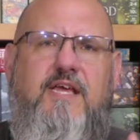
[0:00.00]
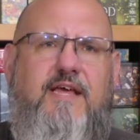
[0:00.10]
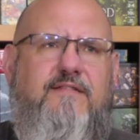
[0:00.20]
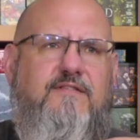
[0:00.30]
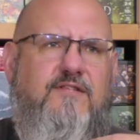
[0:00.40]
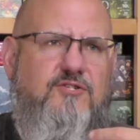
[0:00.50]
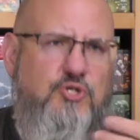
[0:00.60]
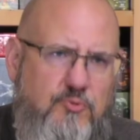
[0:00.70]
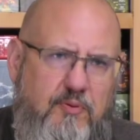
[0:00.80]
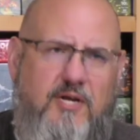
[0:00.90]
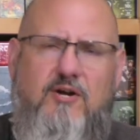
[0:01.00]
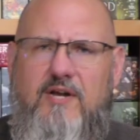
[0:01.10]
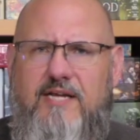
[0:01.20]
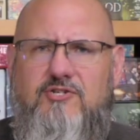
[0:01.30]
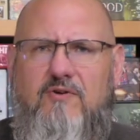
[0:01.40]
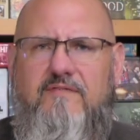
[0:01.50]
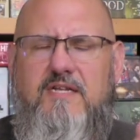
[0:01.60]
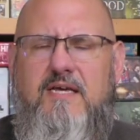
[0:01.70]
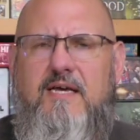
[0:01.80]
and the 2-player nature of it.